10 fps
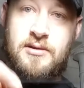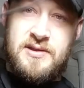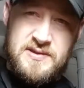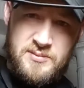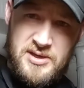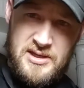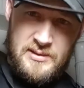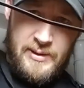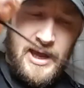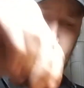this will be in
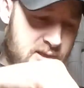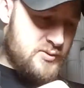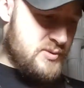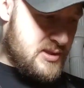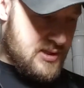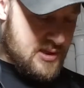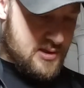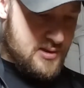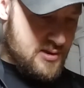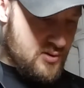the package with
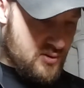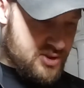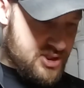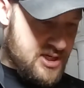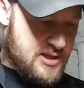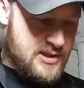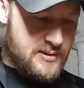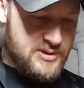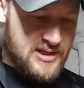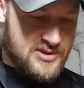your sheath.
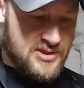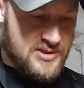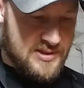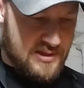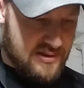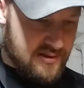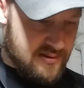I'm actually just gonna